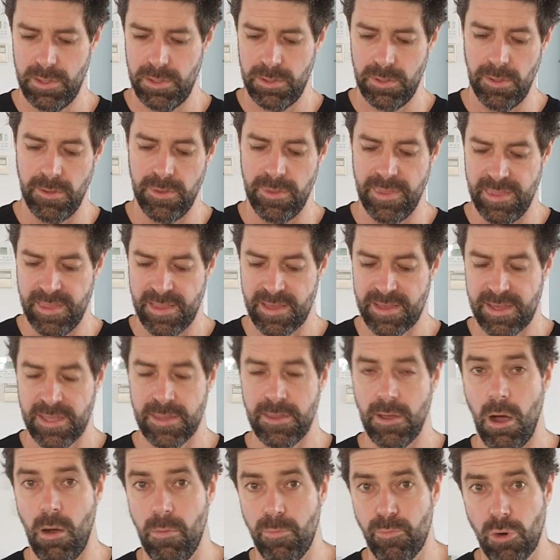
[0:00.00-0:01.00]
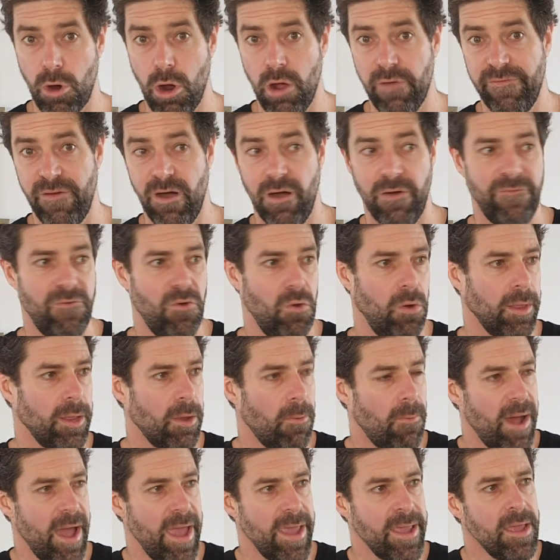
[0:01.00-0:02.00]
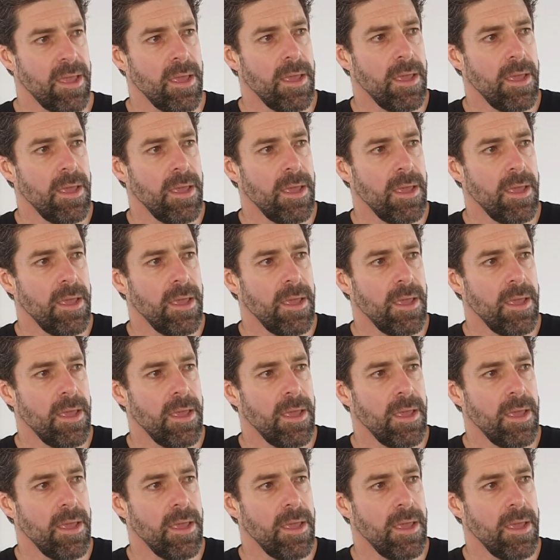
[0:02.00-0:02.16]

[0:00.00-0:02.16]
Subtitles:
the hop profile falling away.